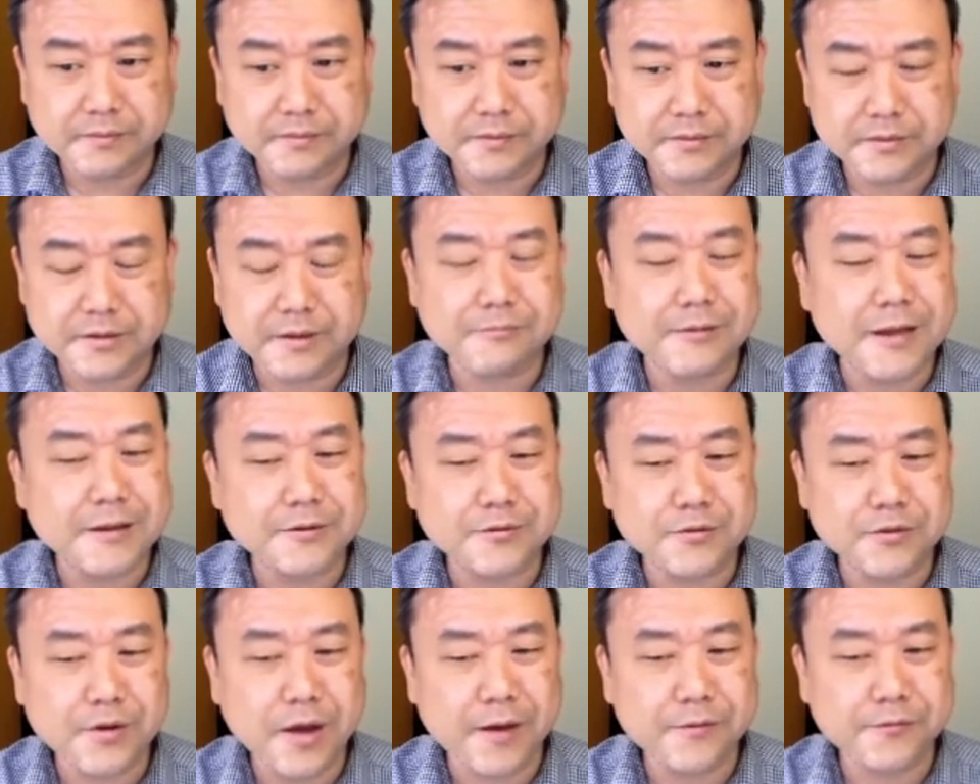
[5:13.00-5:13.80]

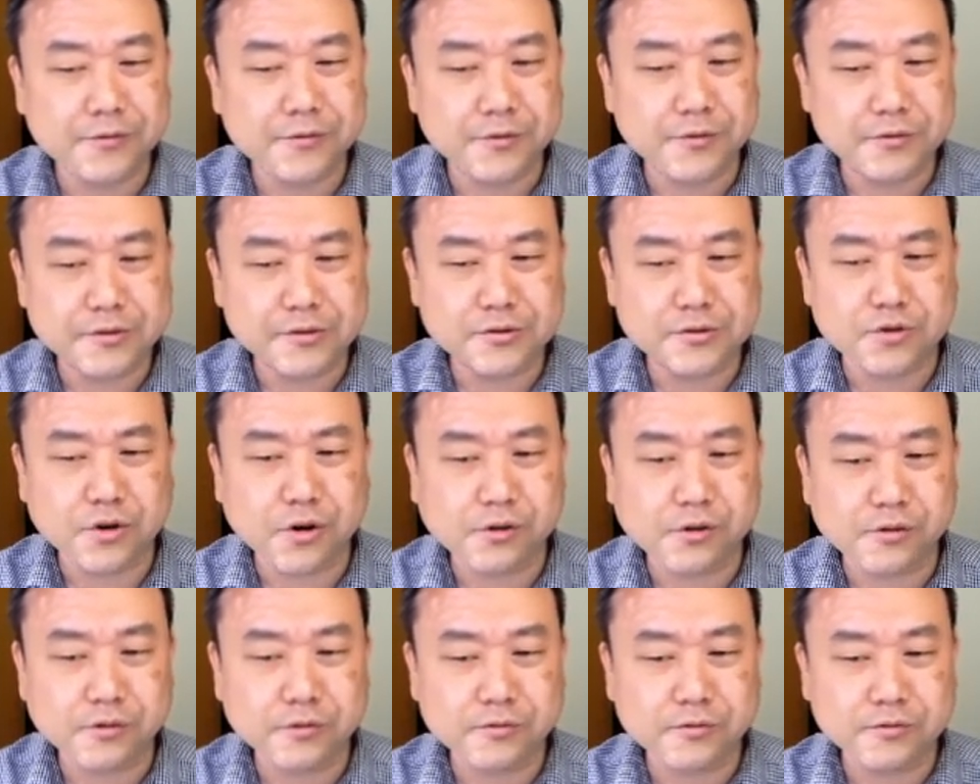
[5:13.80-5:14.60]
sometimes you have to
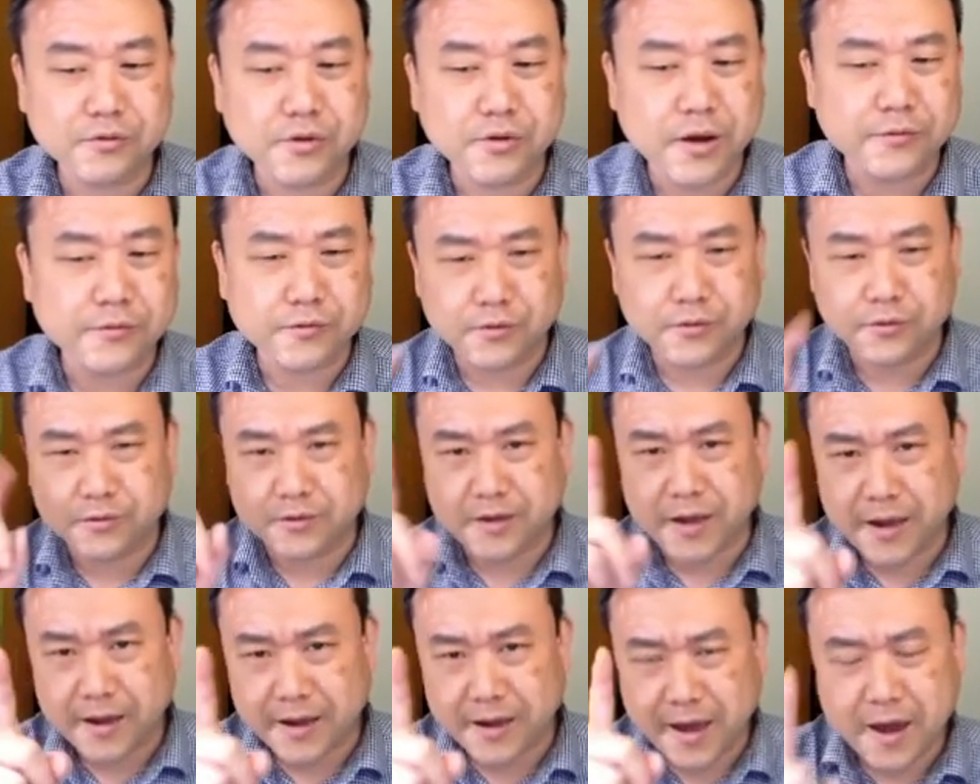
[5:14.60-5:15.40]
struggle, you have to
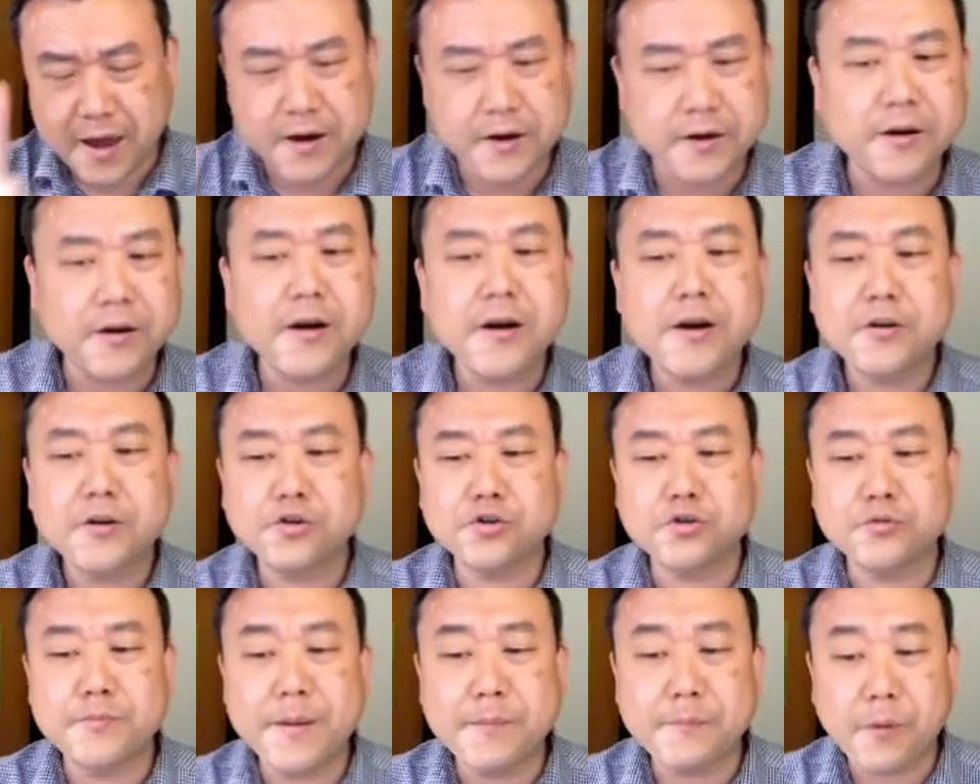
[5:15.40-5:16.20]
take care
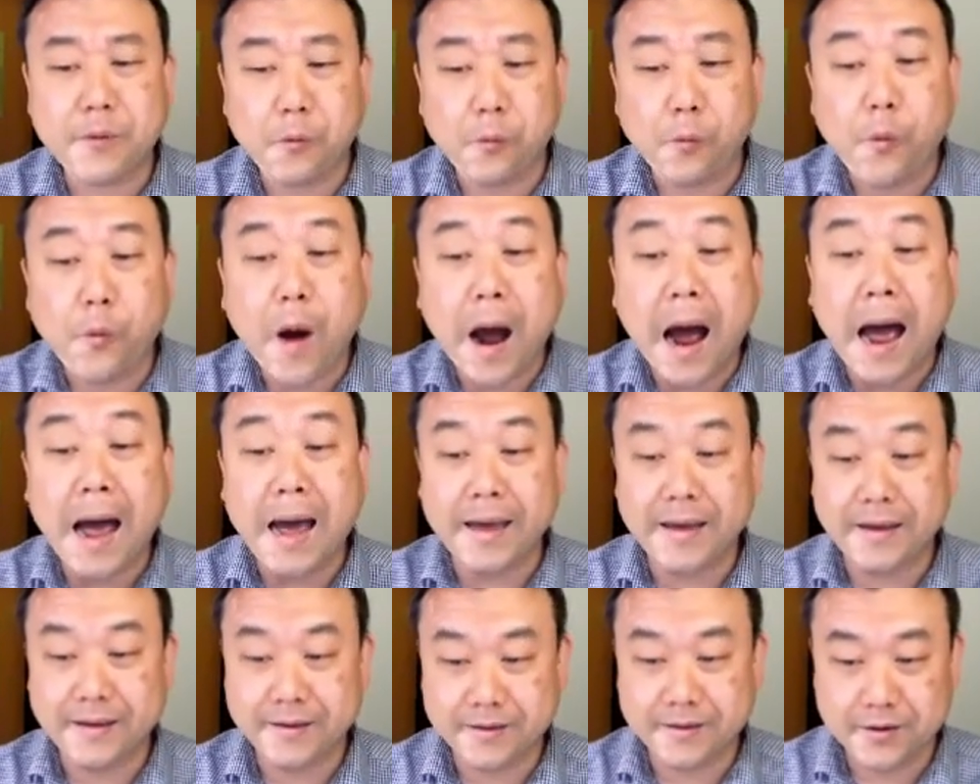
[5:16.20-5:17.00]
to remember
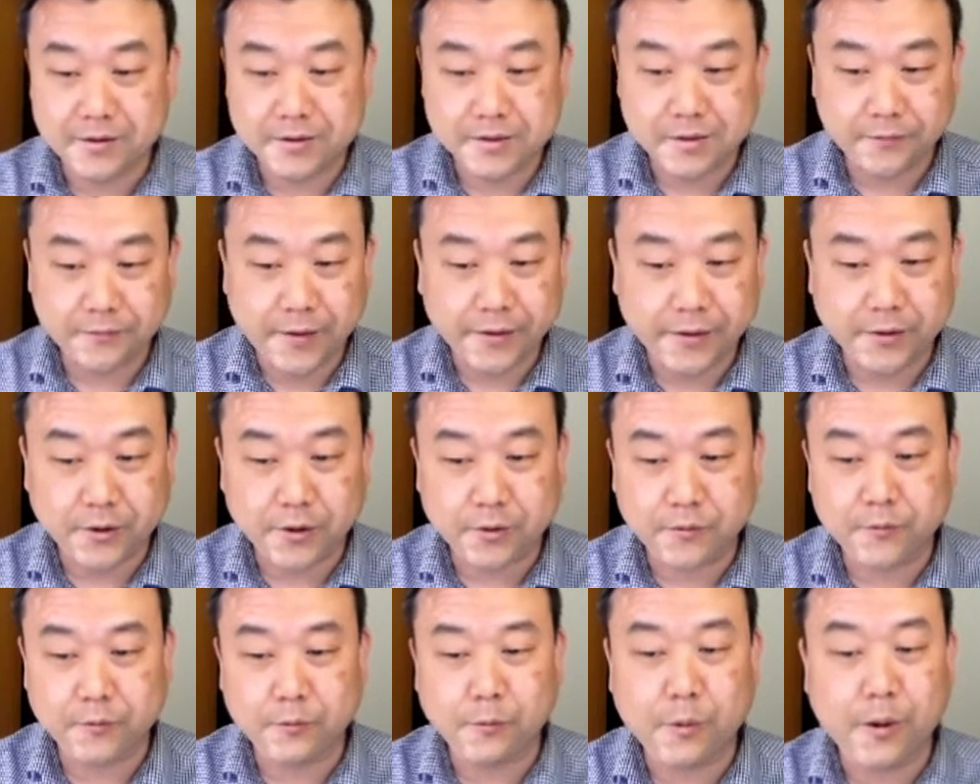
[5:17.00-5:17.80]
why there's a factor
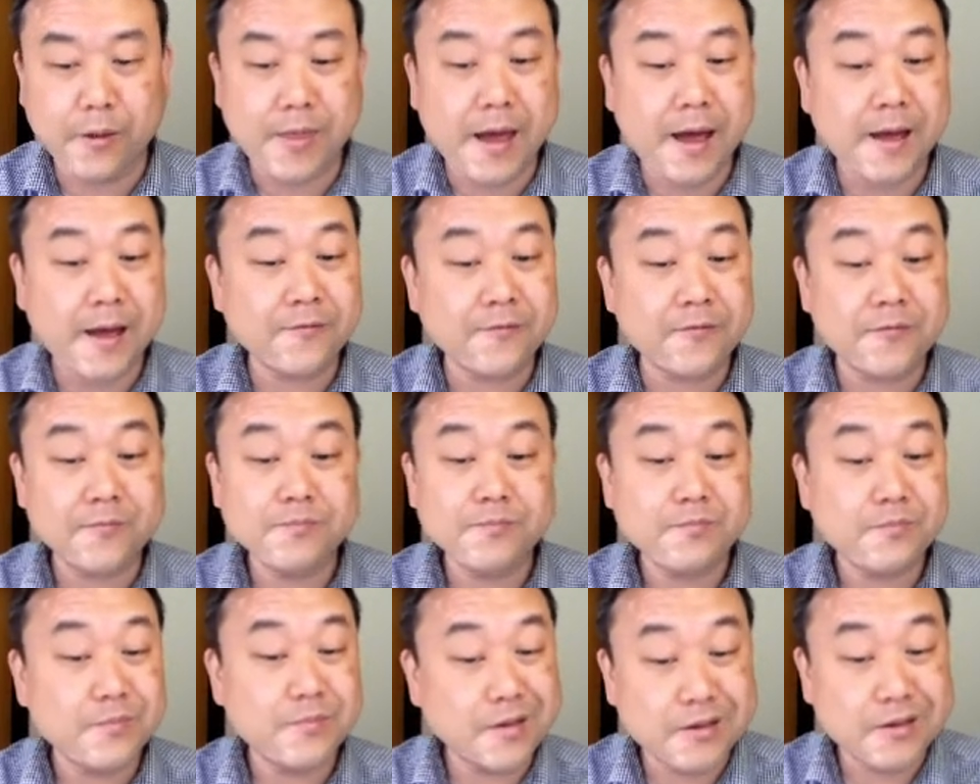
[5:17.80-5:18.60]
of one half,
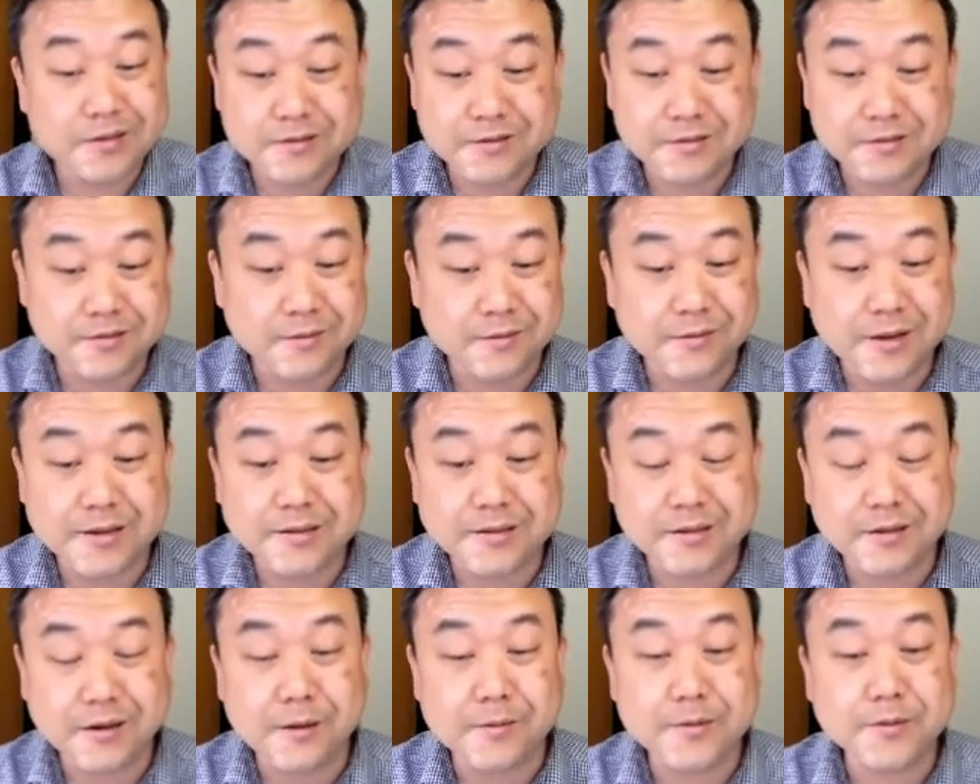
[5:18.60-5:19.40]
because
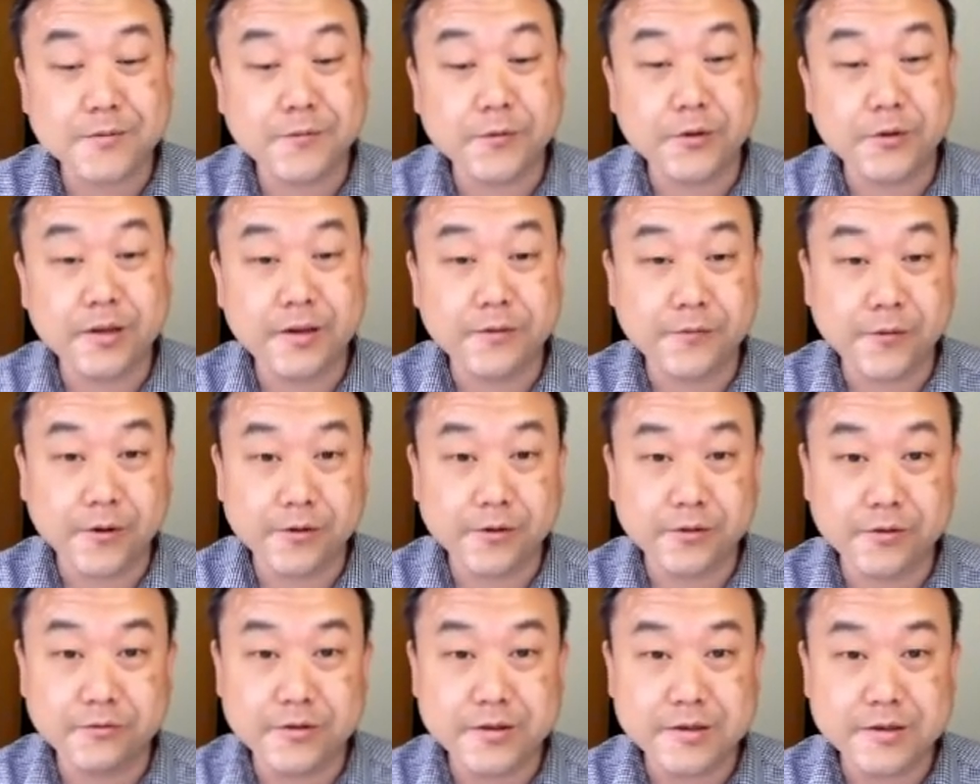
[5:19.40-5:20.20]
sometimes it comes for
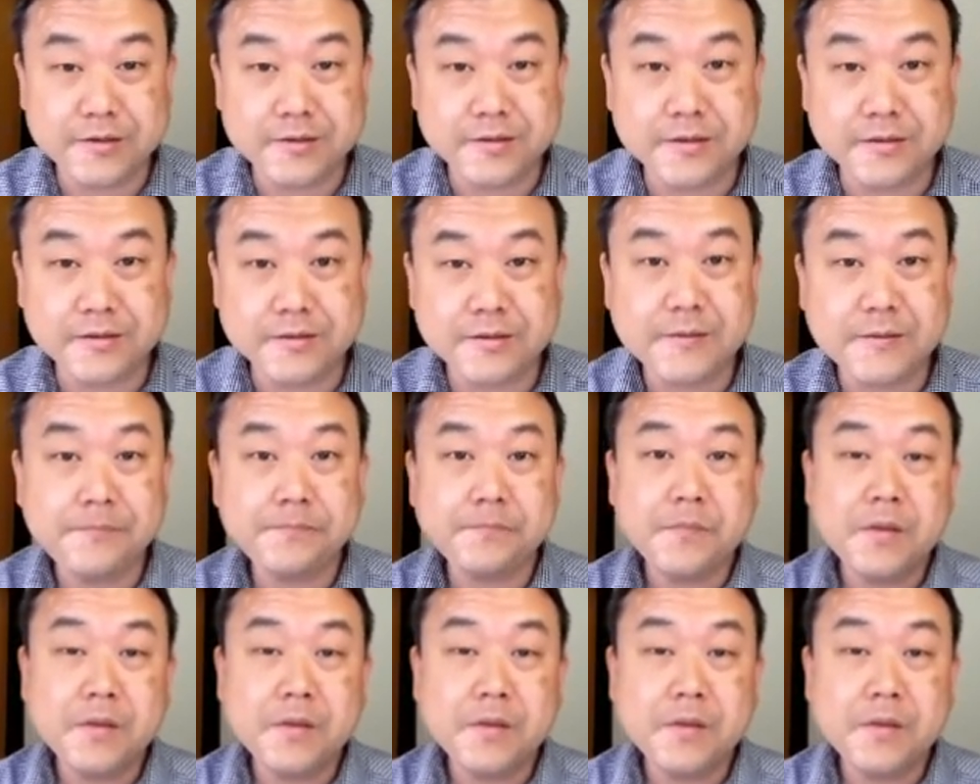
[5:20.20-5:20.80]
different reasons.